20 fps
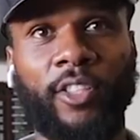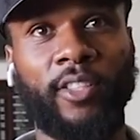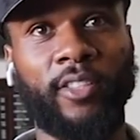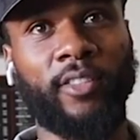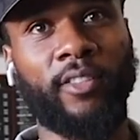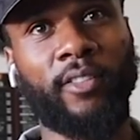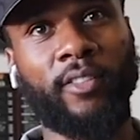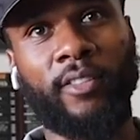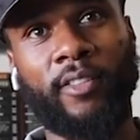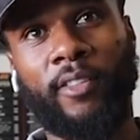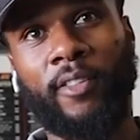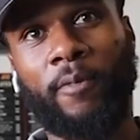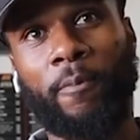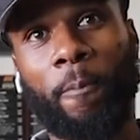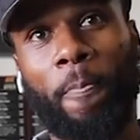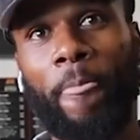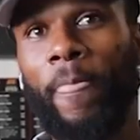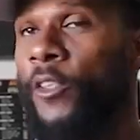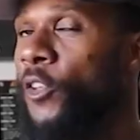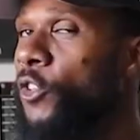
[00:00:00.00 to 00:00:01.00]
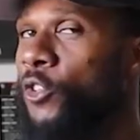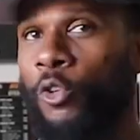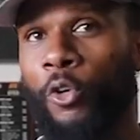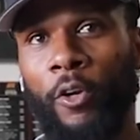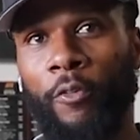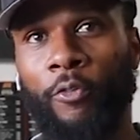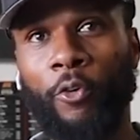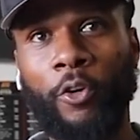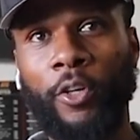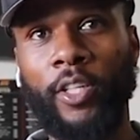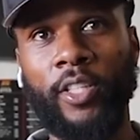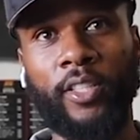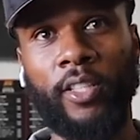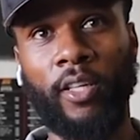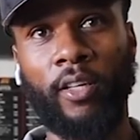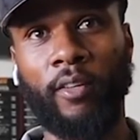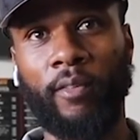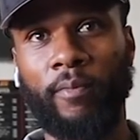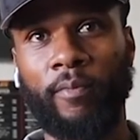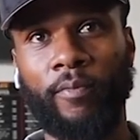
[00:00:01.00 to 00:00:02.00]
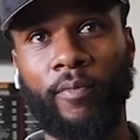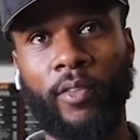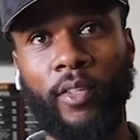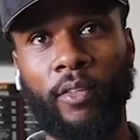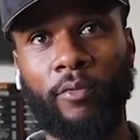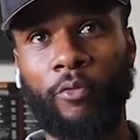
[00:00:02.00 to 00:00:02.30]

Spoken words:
Do the full detail for $150.